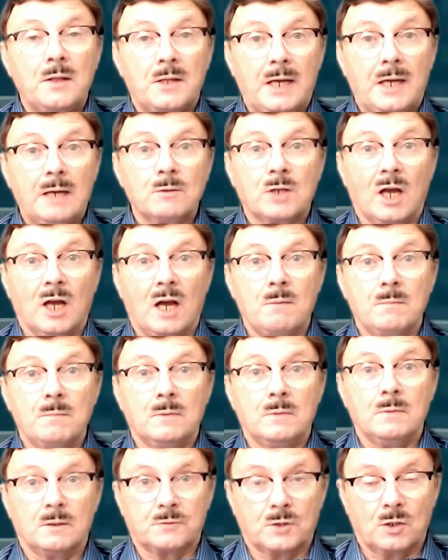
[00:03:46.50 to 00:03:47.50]
The
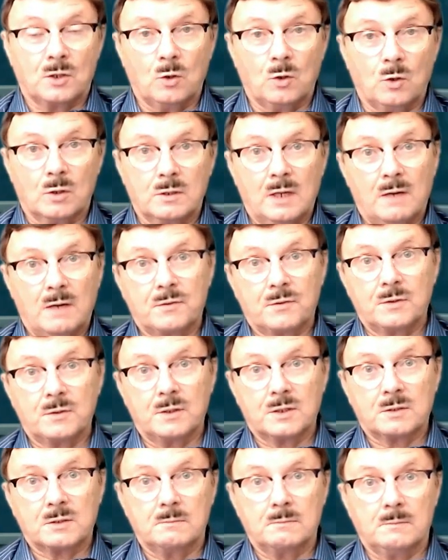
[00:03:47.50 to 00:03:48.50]
outcome of the court after
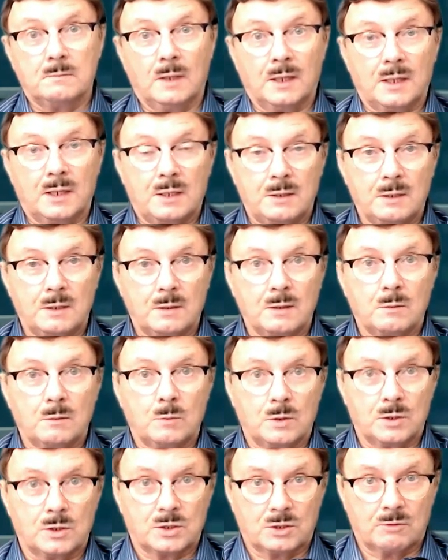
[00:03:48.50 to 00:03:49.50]
this money
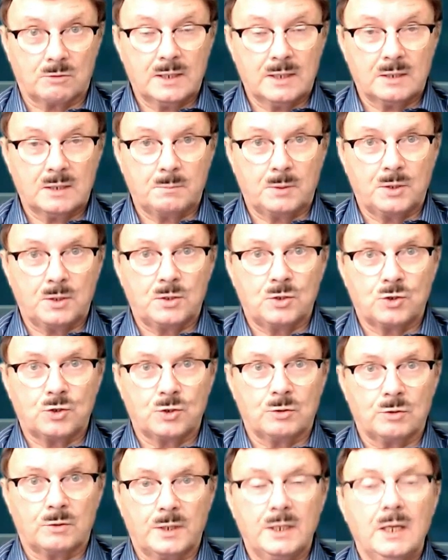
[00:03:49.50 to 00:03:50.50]
was granted by the
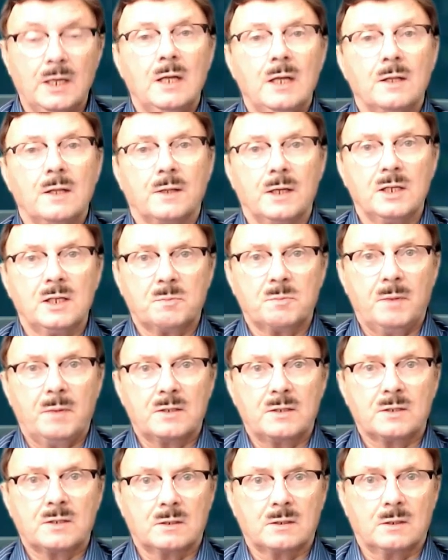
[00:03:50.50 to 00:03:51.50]
jury, they
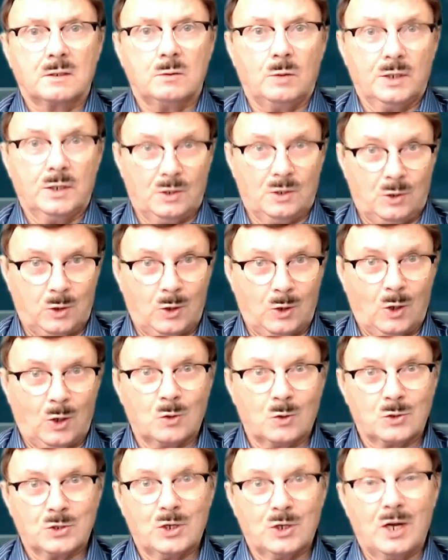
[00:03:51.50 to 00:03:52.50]
spent quite a
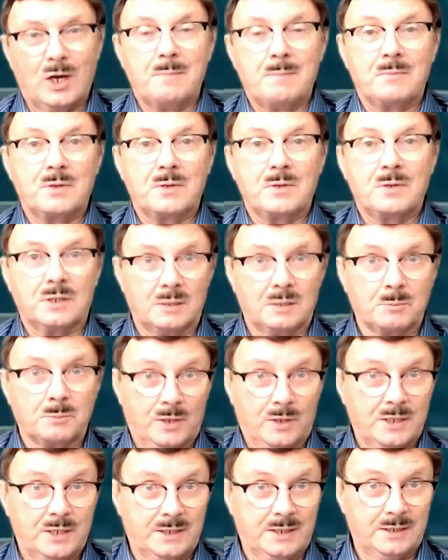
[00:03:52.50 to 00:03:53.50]
long time
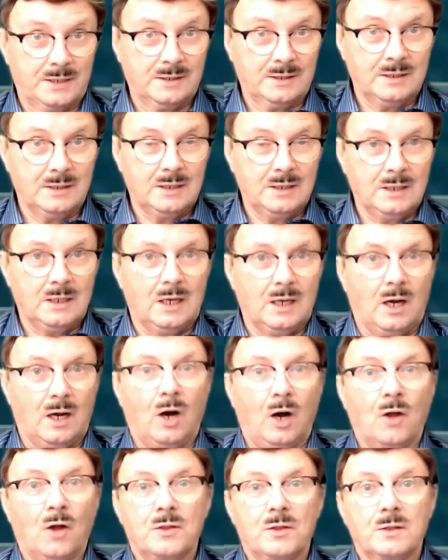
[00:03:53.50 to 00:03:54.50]
deliberating
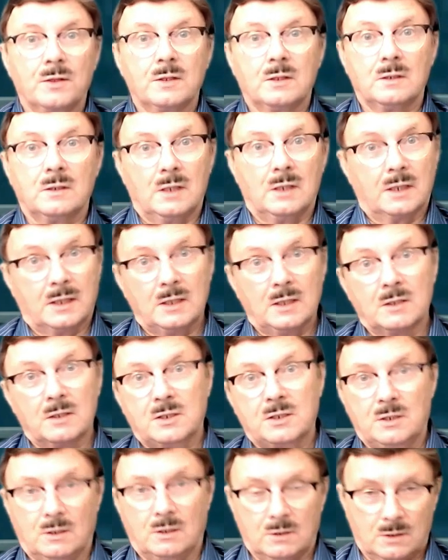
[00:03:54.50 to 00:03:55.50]
on a
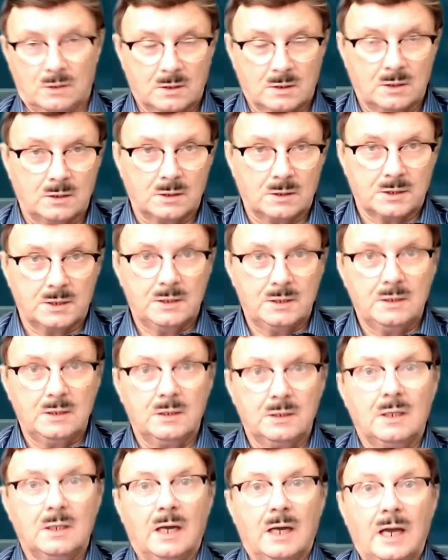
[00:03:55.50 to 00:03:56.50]
guilty or not guilty
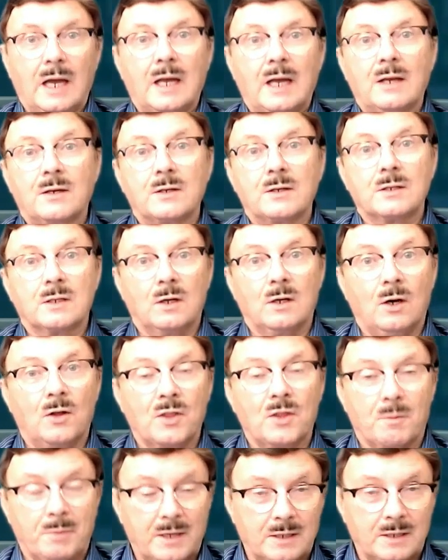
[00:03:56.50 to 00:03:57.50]
and
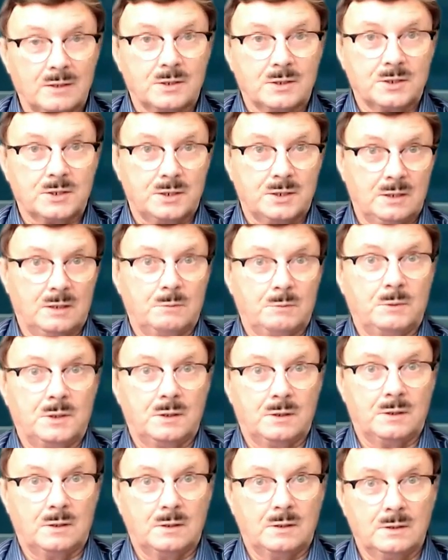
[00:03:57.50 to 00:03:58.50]
on the penalty. And
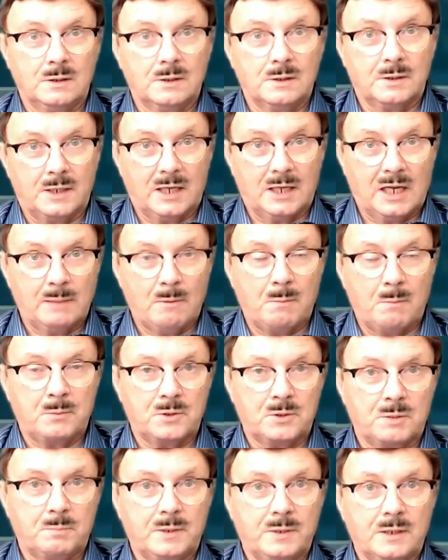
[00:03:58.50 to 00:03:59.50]
when they came up
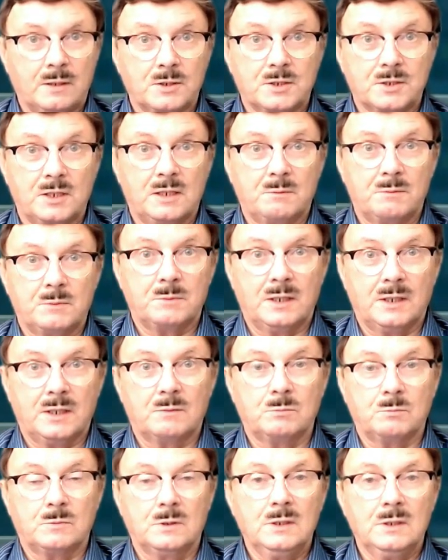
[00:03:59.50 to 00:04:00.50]
with the penalty, we
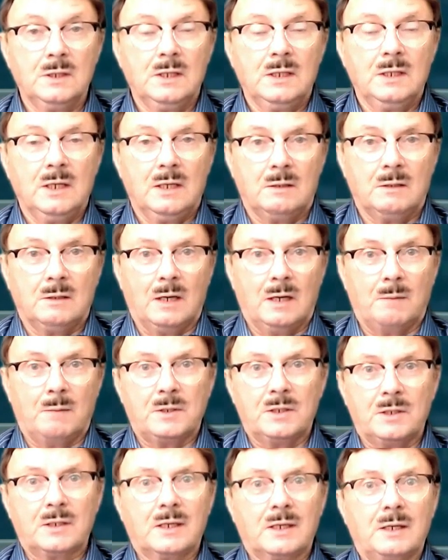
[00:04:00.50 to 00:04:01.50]
had
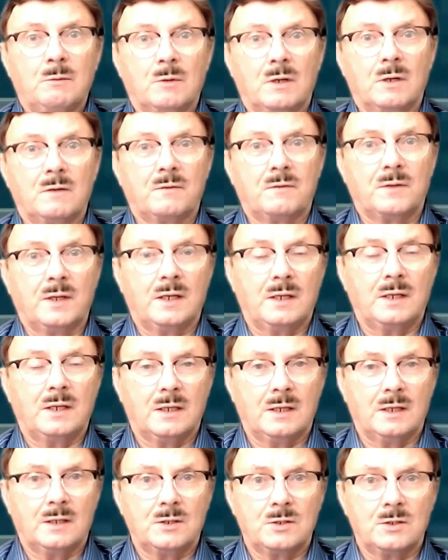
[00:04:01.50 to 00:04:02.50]
apparently one of
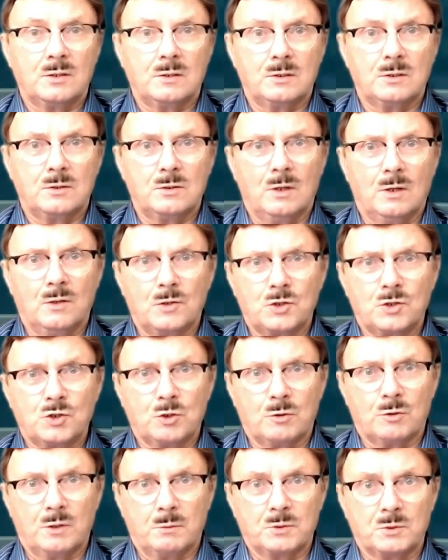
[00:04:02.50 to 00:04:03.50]
on the
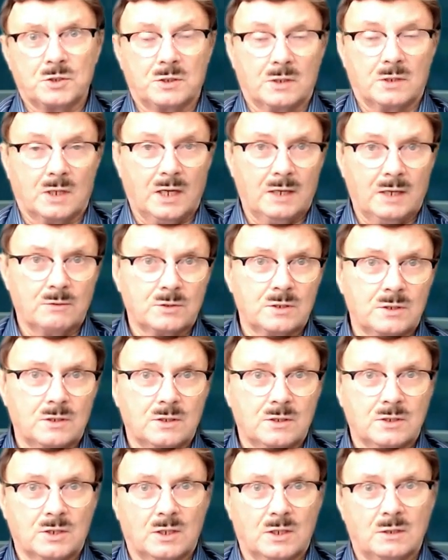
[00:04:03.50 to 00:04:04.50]
jury was an
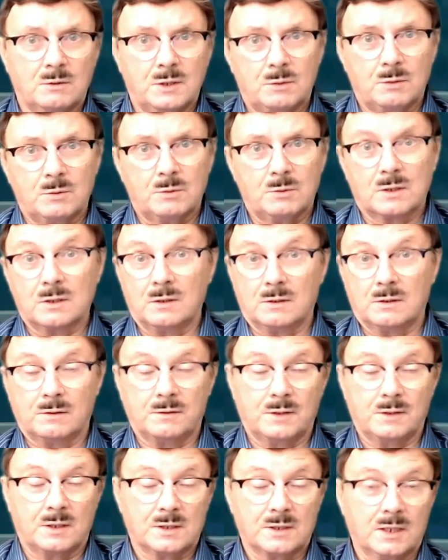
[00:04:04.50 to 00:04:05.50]
accountant, so he worked a lot
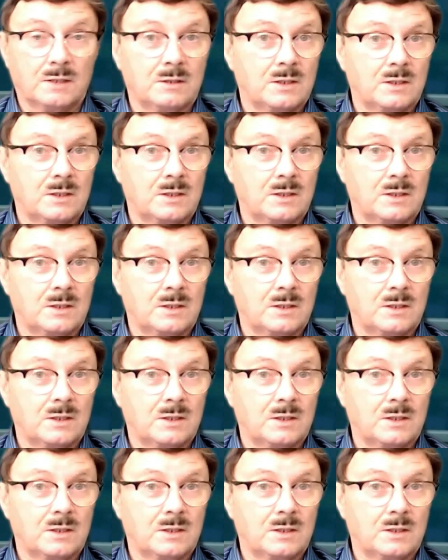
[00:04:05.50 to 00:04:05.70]
of things out.